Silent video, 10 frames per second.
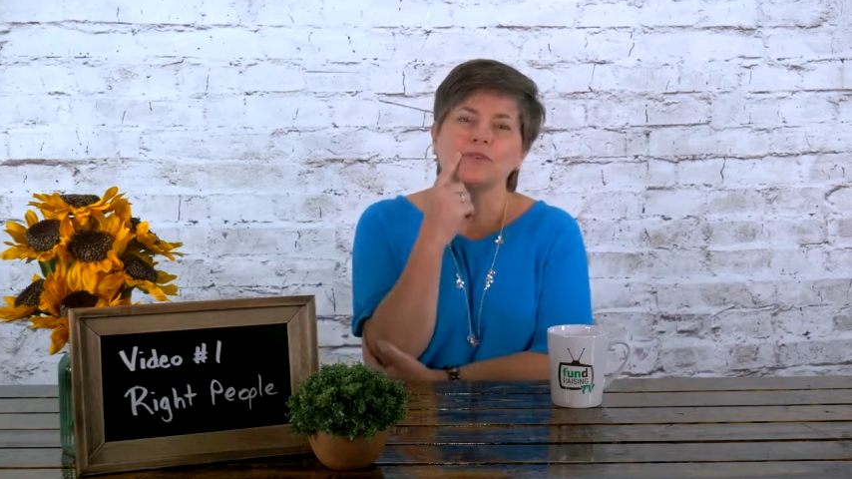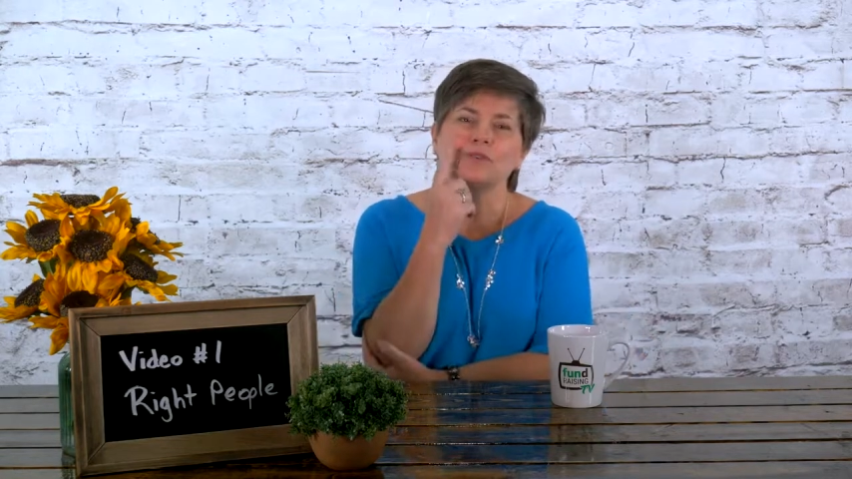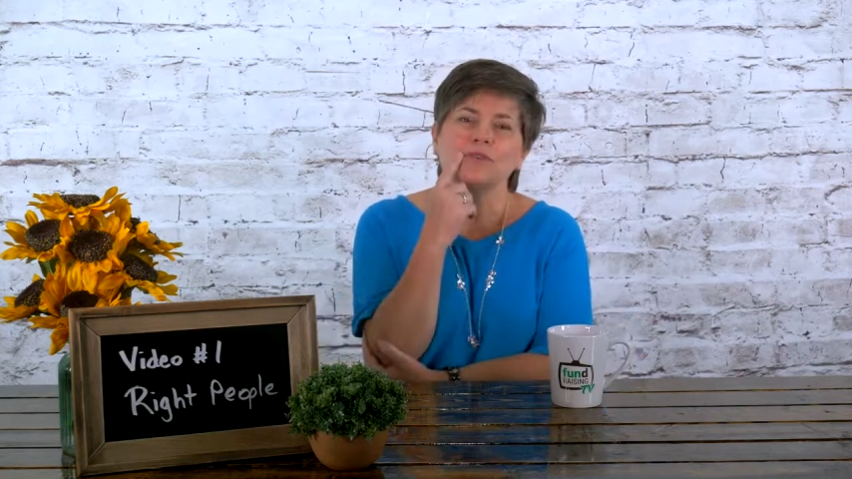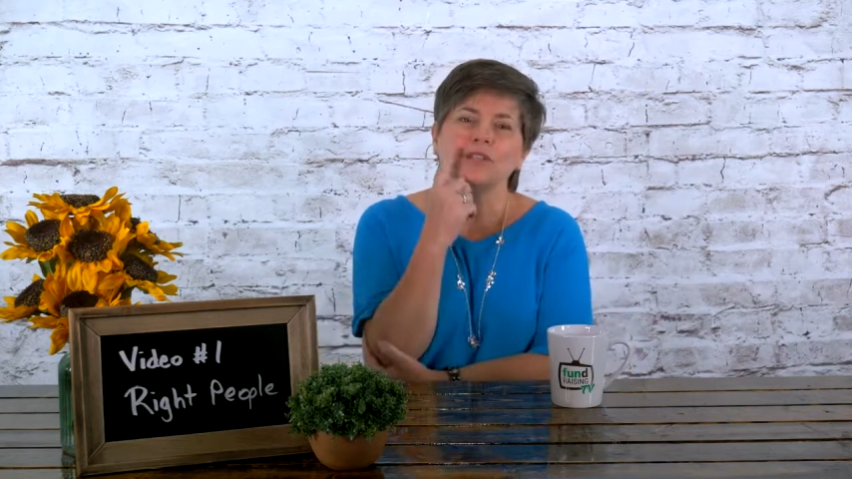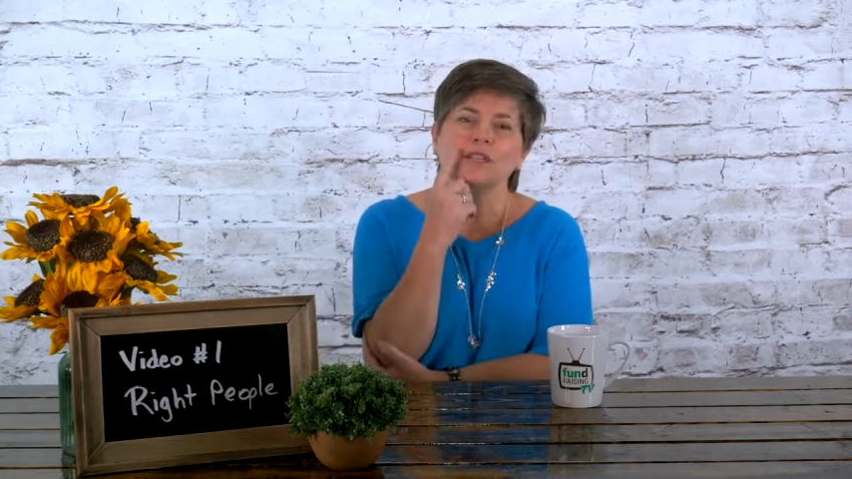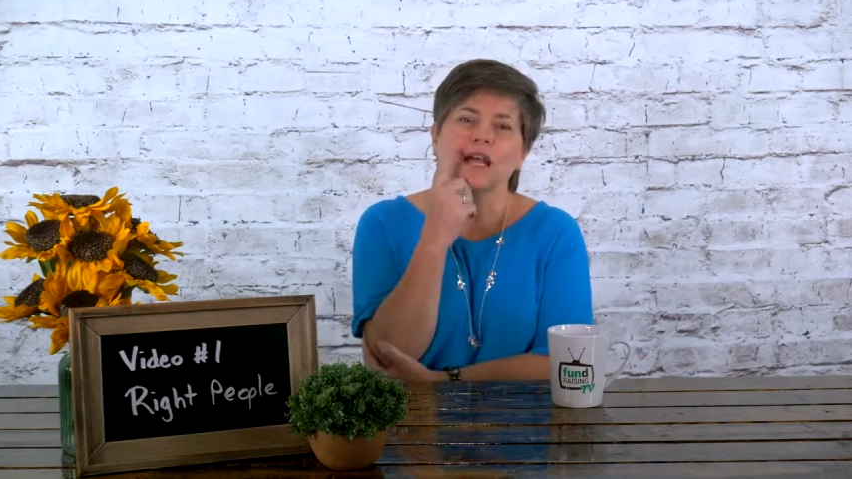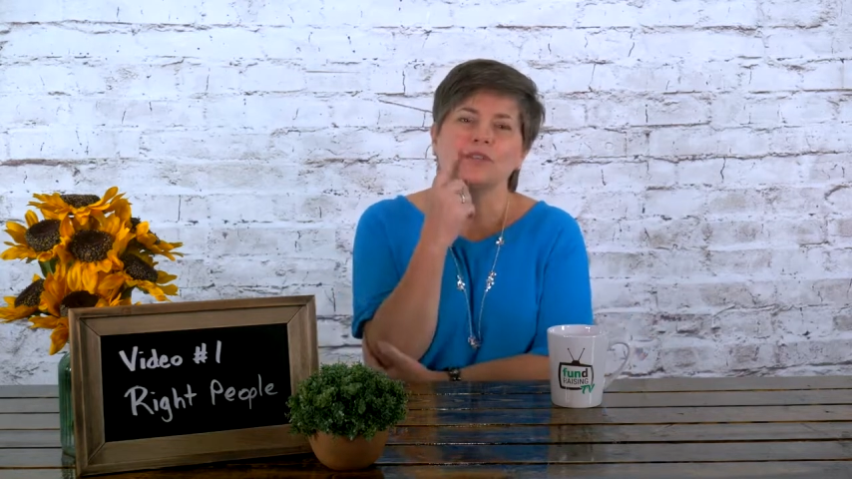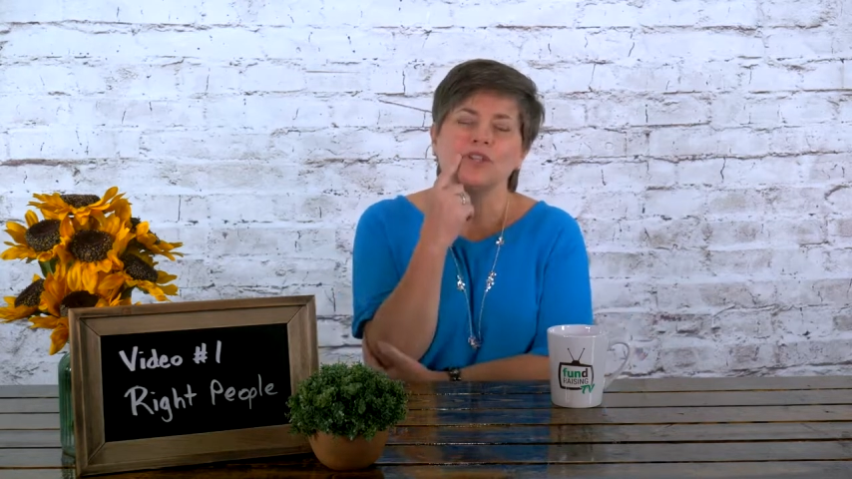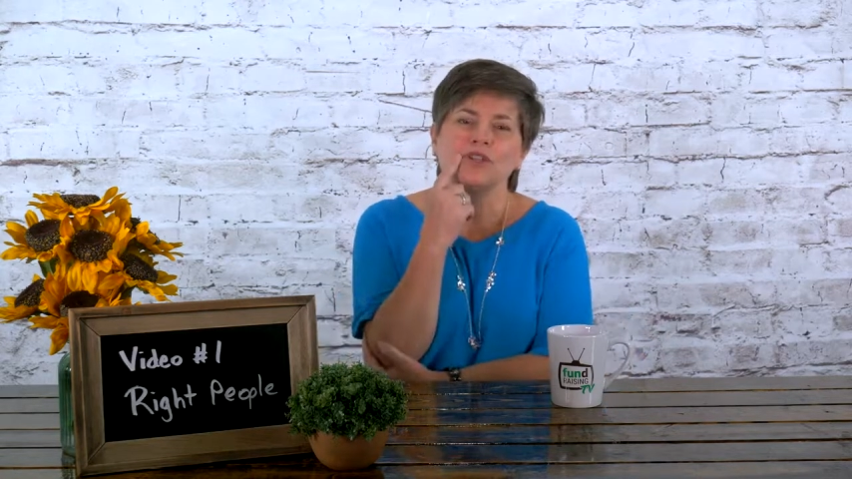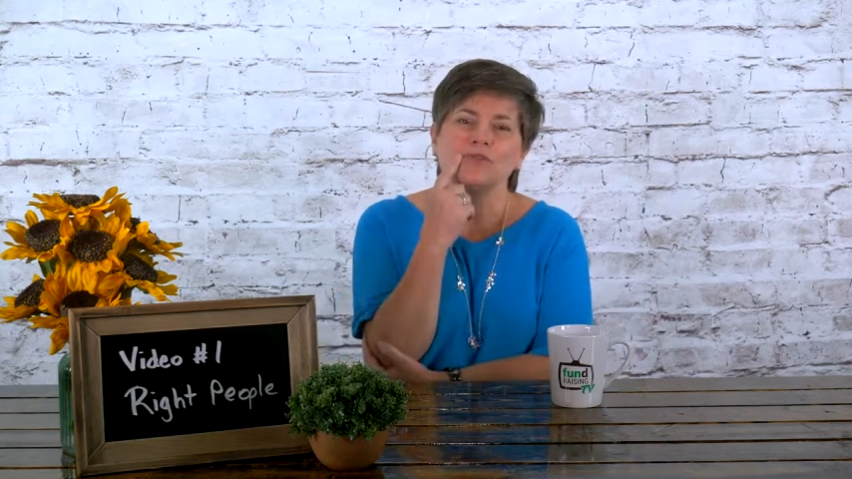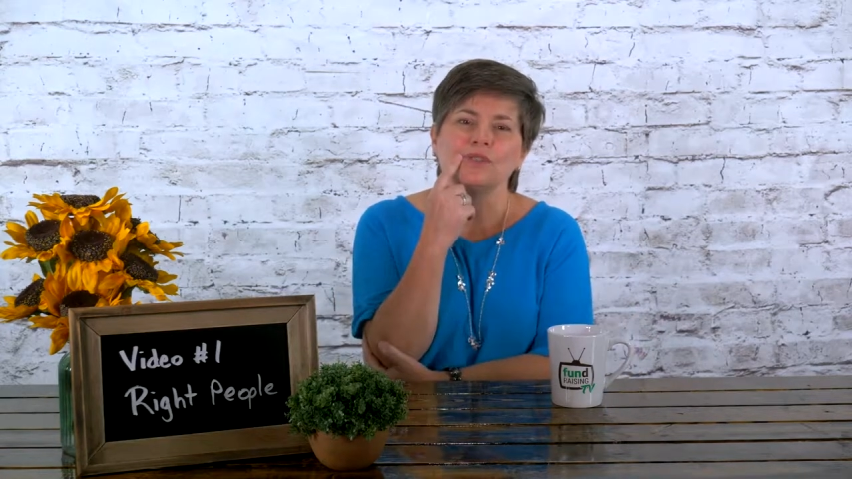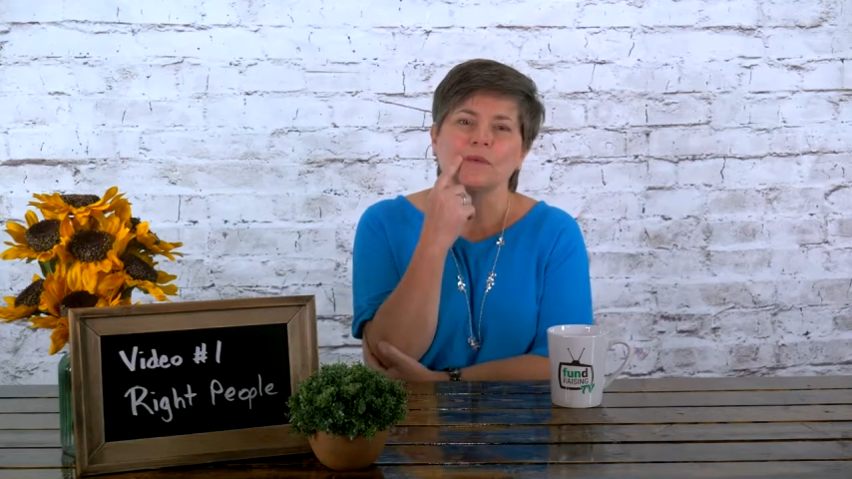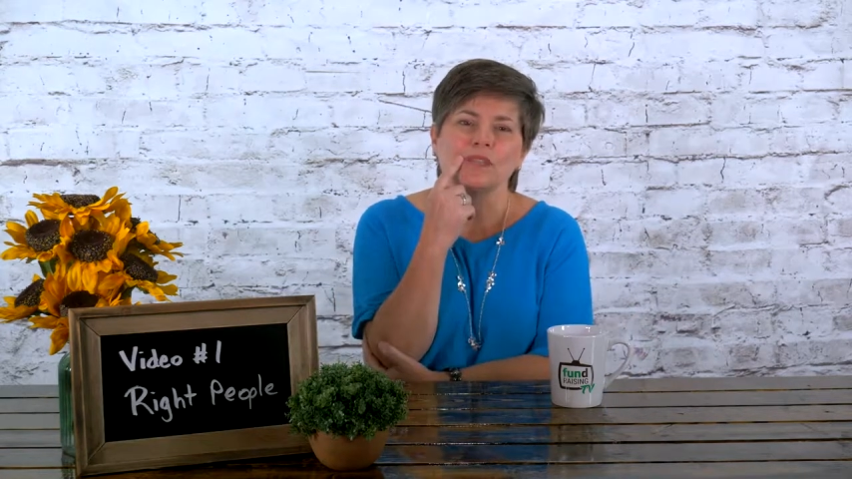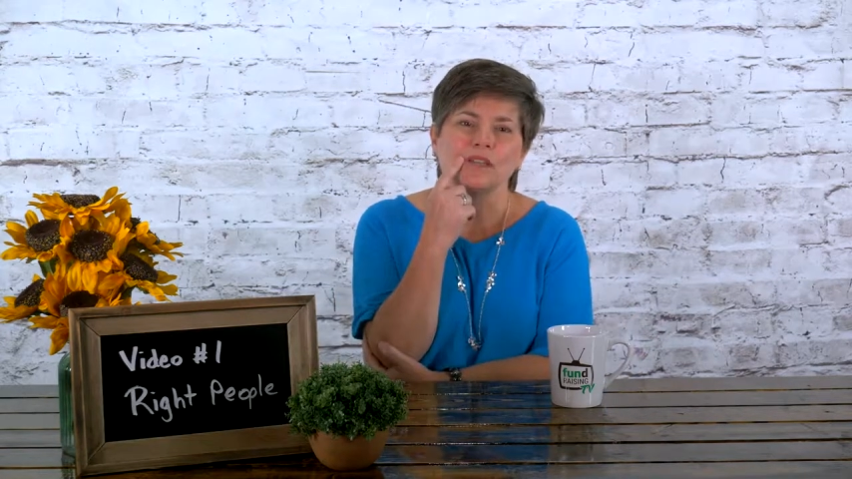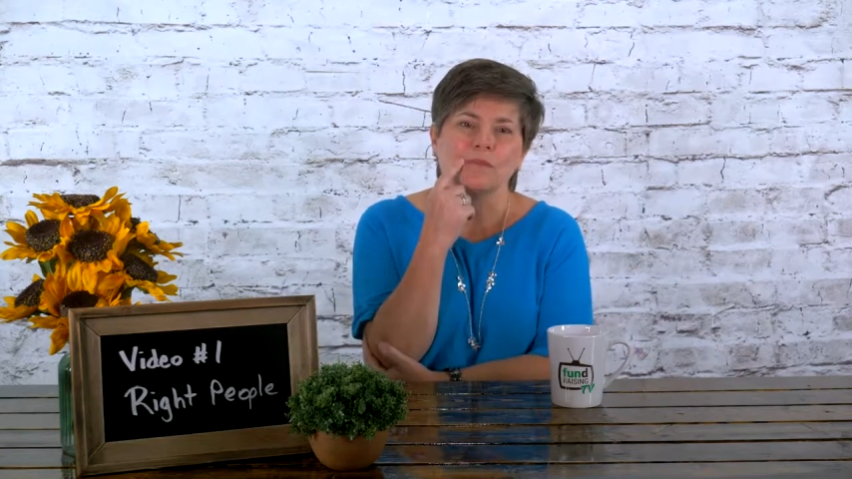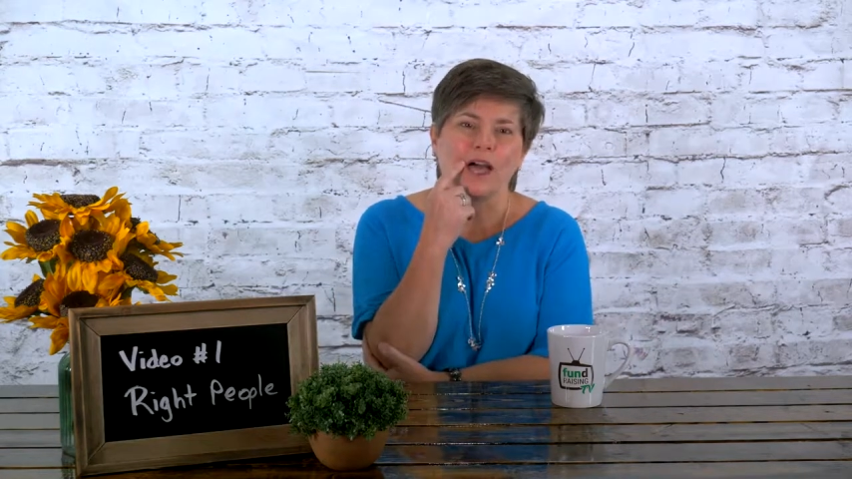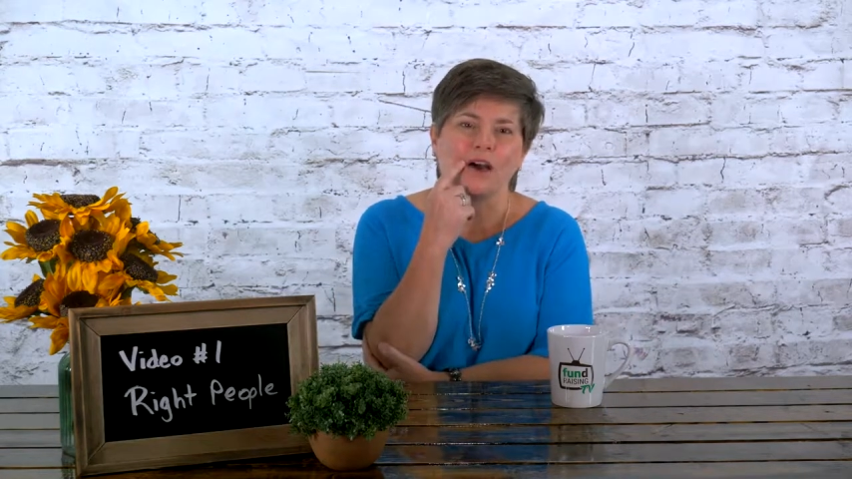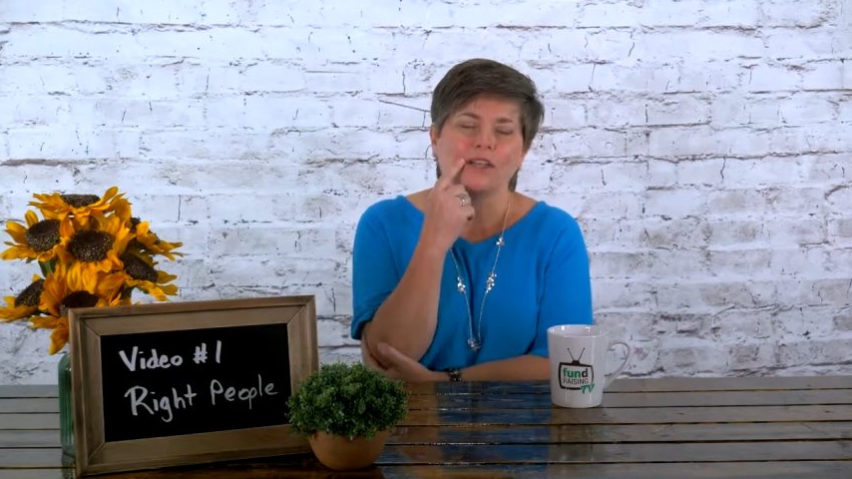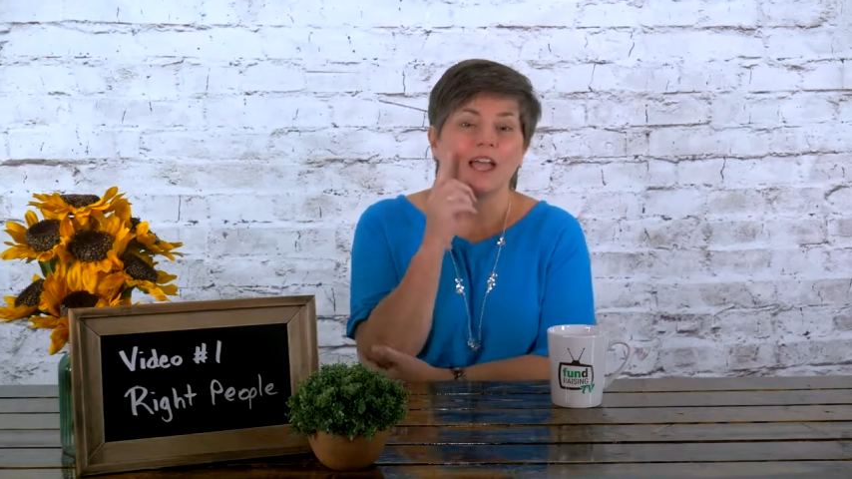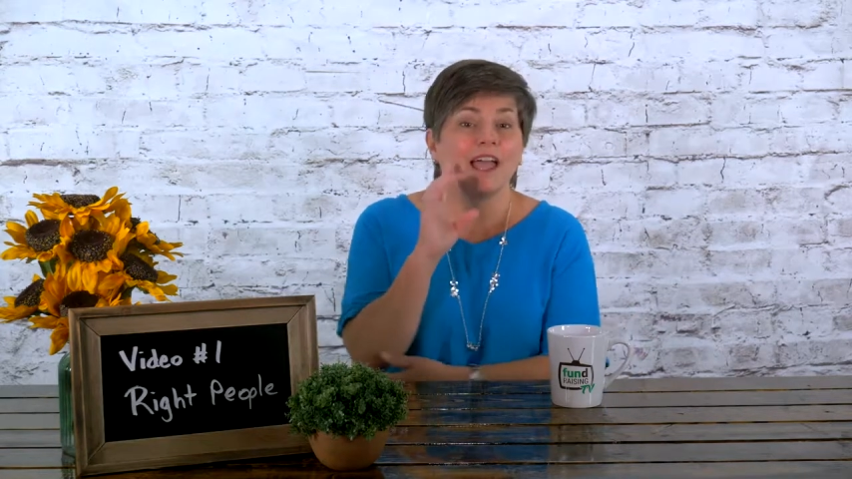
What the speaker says: donors that I knew something about,